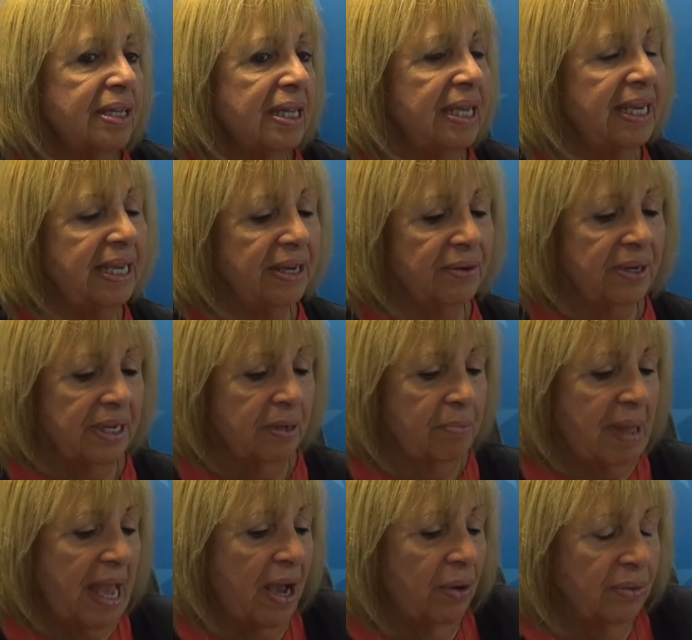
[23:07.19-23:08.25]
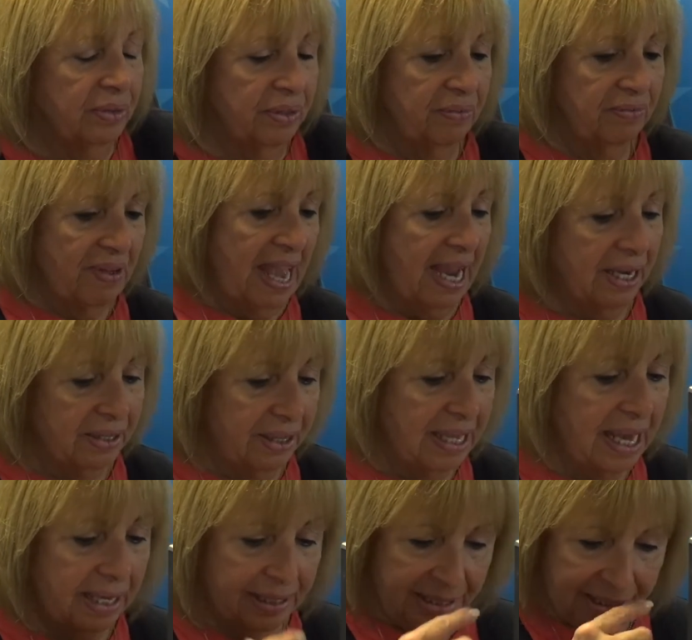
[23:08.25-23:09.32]
hearing about the fact
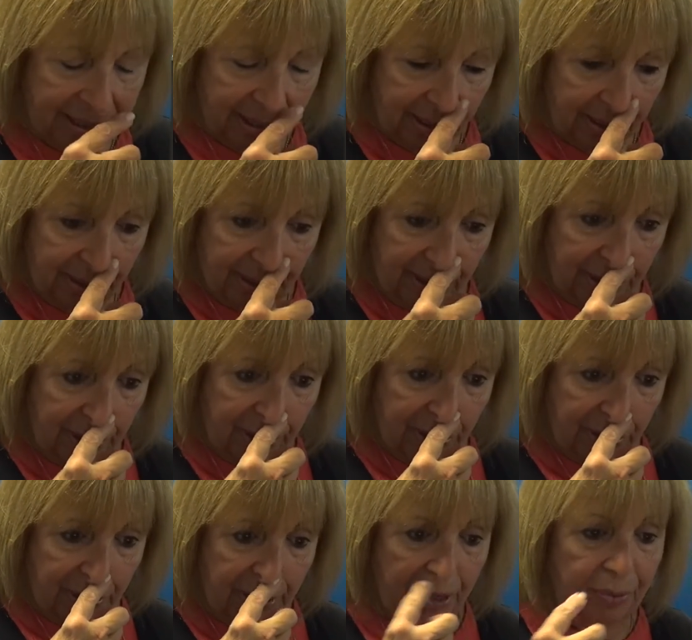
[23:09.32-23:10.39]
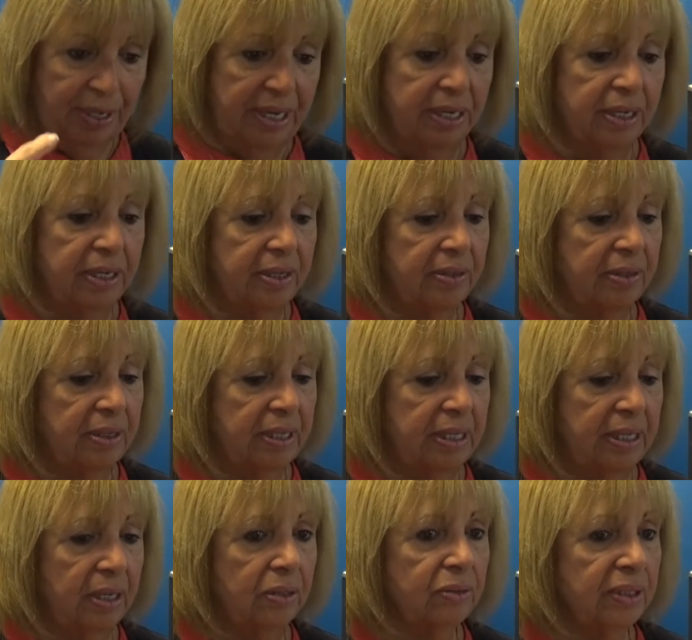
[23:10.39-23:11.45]
that, in
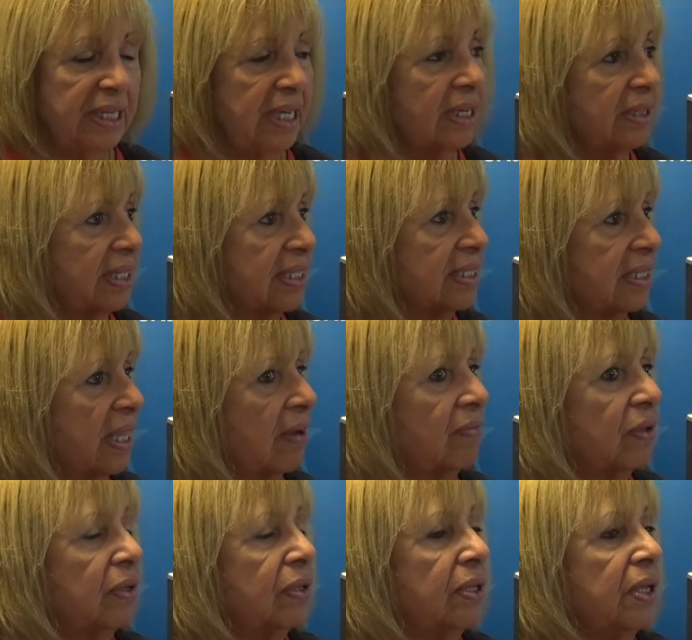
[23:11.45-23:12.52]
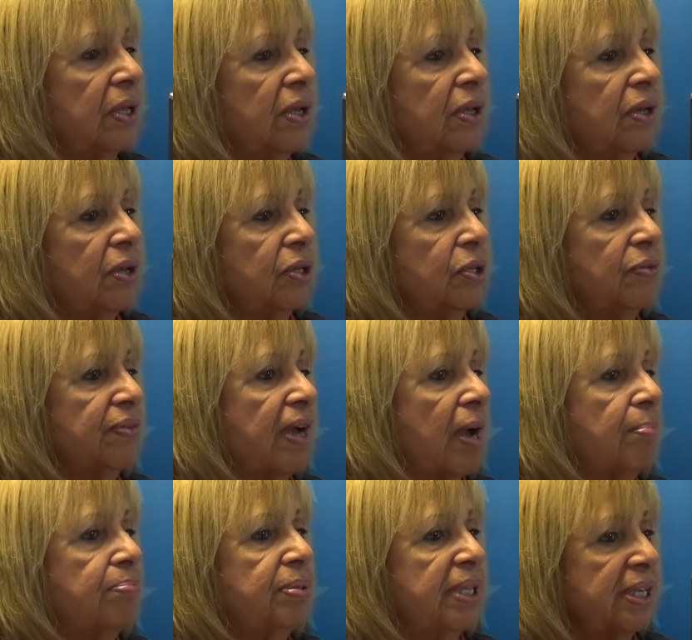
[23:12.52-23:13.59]
a league at this level, you've
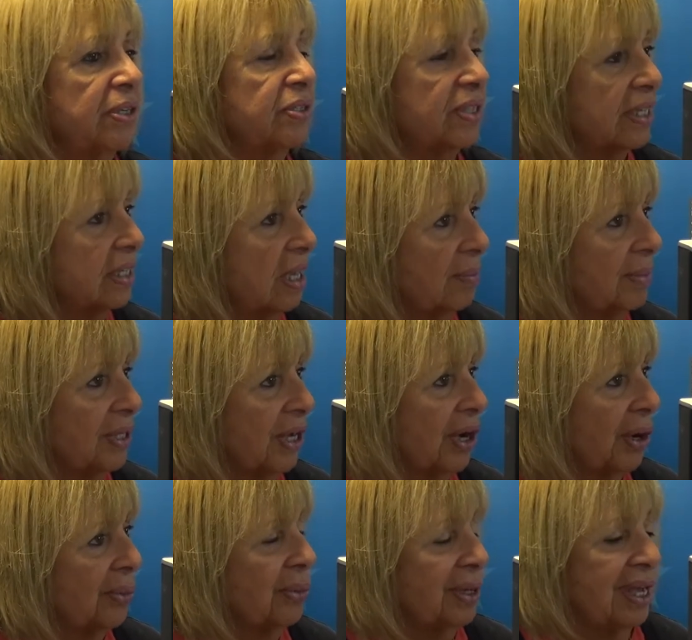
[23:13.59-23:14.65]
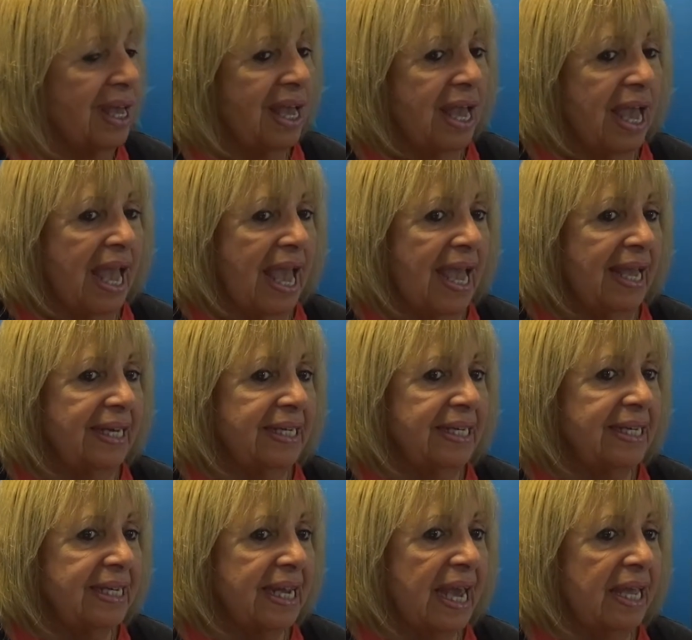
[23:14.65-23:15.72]
got players that come and go, and
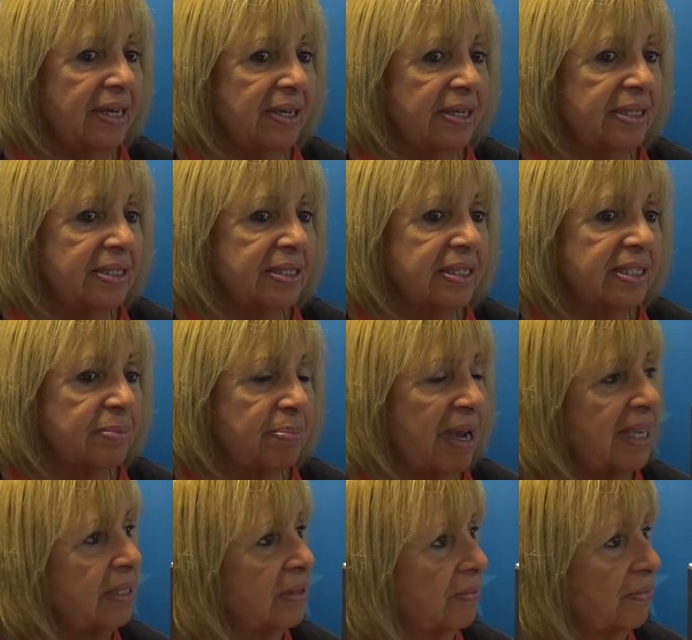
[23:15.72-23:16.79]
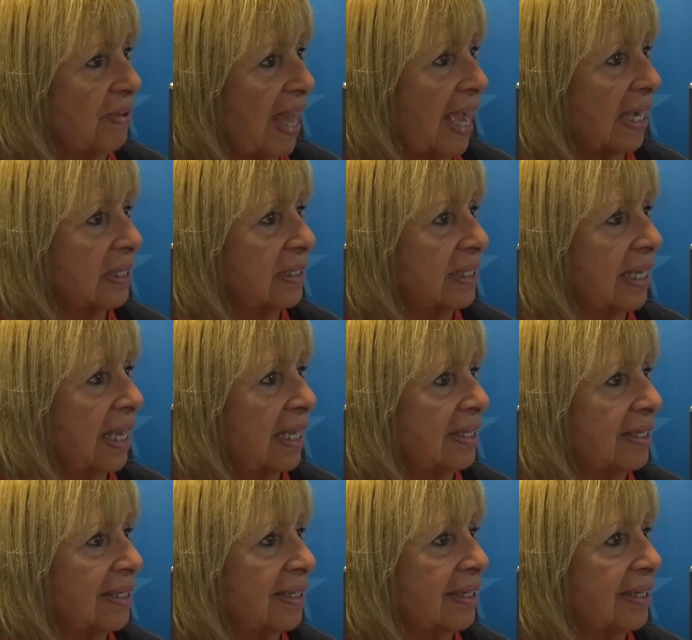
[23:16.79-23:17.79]
yet, despite the fact that